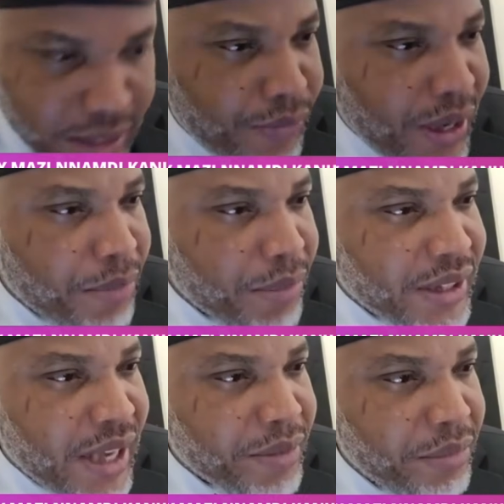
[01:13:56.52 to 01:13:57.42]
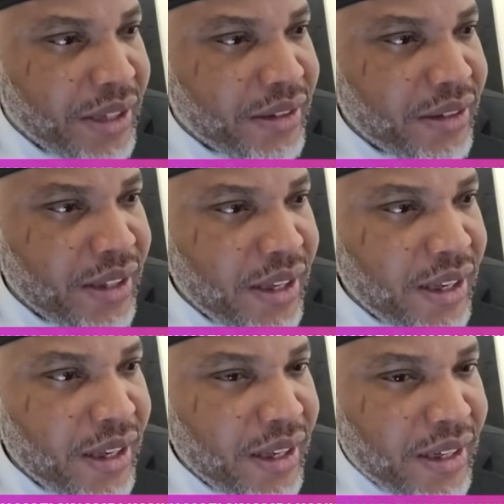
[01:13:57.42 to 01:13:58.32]
at this very precise minute,
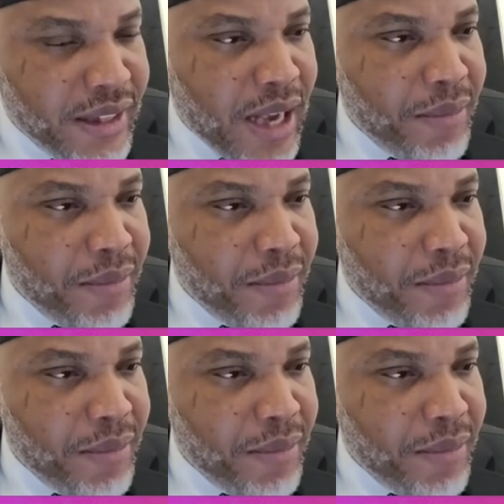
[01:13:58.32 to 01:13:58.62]
the